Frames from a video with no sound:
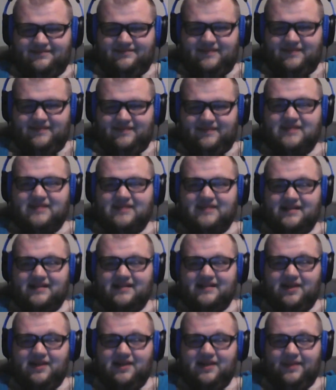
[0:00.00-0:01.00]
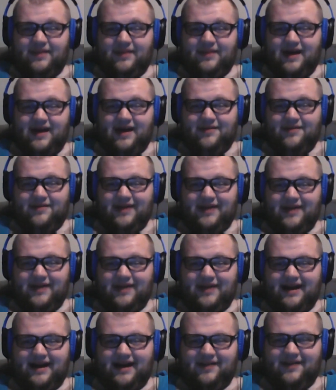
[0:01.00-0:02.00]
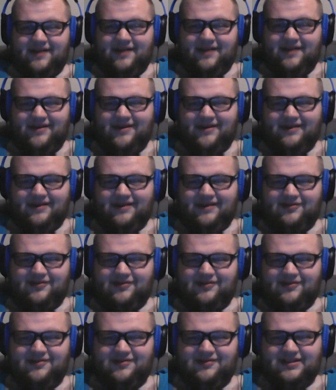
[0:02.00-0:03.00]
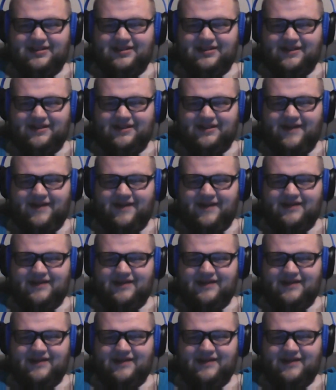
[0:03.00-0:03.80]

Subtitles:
then they go play Iowa at Iowa and lose, so 5-2.